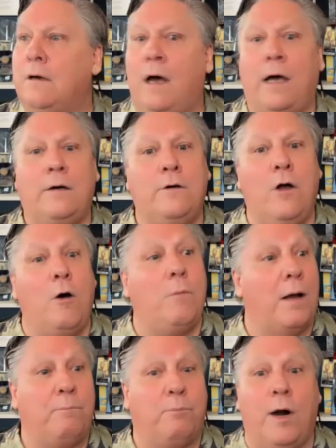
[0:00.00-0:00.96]
don't know.
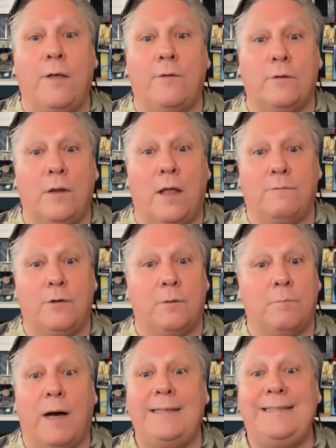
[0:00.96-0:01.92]
My brother loved
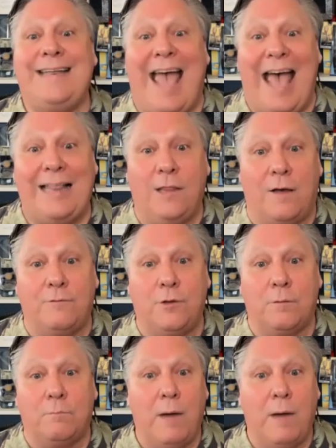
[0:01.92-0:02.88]
them. My dad loved
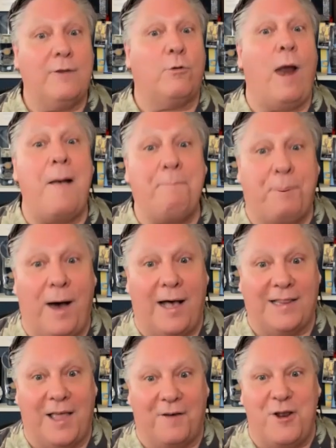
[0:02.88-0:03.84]
them. My grandpa
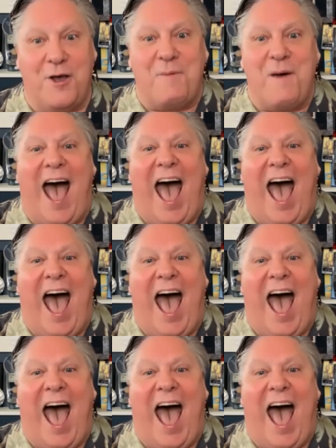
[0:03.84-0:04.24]
loved them.